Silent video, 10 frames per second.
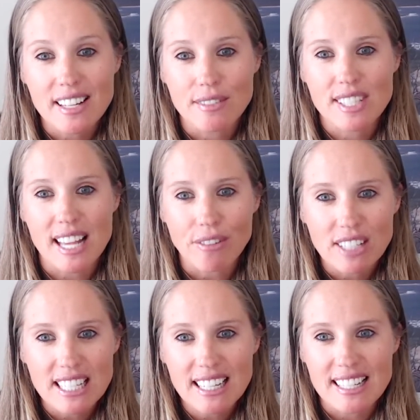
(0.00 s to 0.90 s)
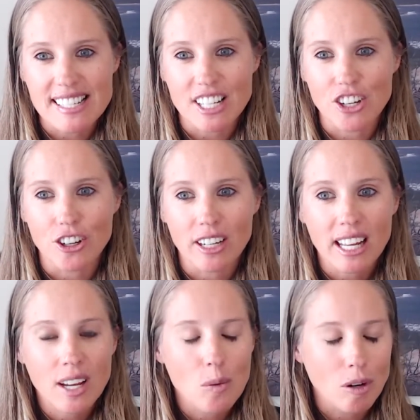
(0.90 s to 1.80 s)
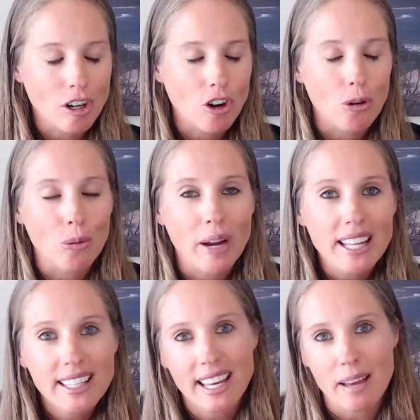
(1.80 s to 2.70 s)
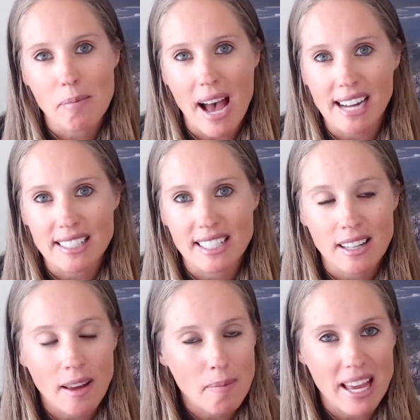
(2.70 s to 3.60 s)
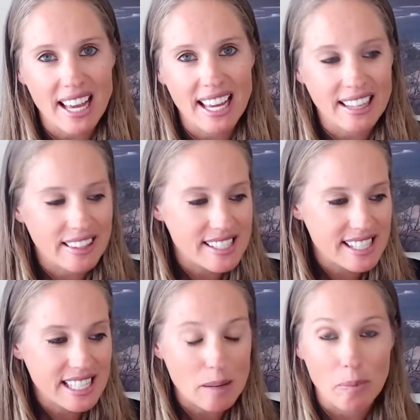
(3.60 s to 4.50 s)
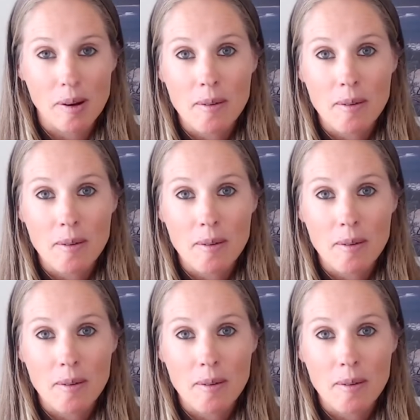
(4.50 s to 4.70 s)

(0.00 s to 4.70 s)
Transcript: of safety and security were greatly impacted making this leap,